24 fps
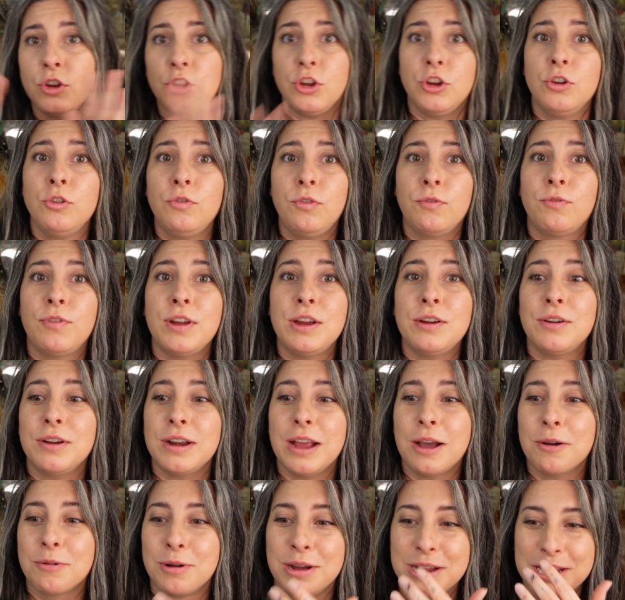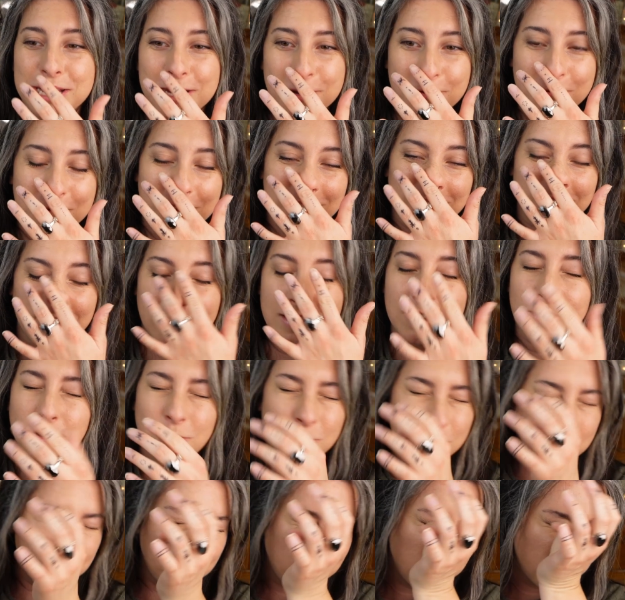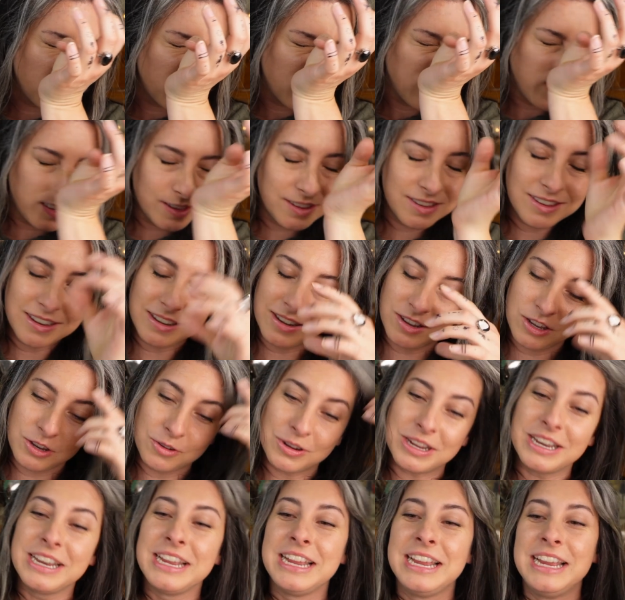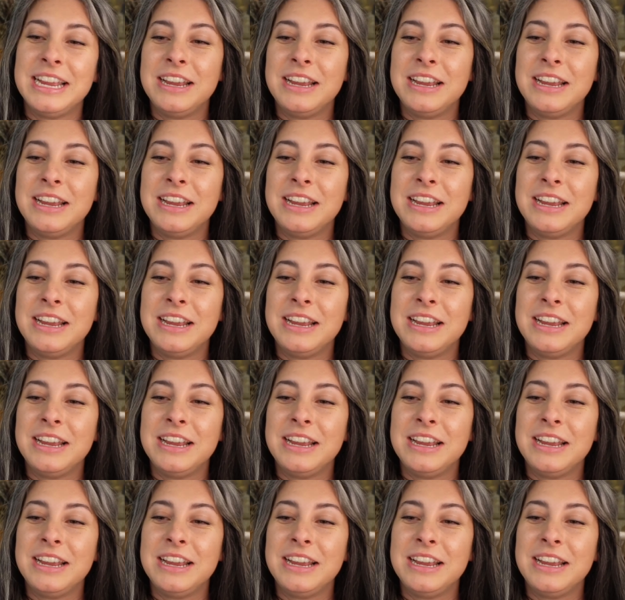You've figured out what you want. Like, don't do it just because I said to do it.